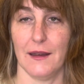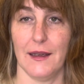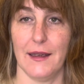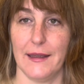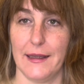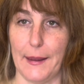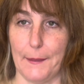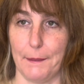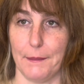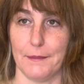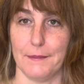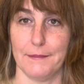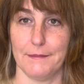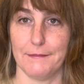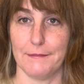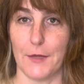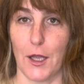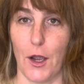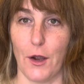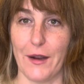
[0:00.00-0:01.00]
yep,
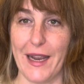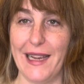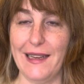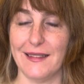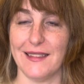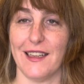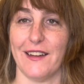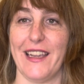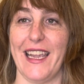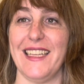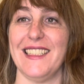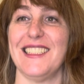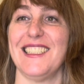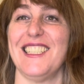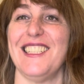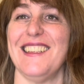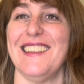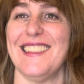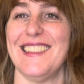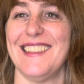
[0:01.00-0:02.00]
all right, okay,
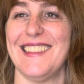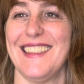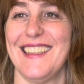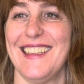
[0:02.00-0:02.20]
cheers.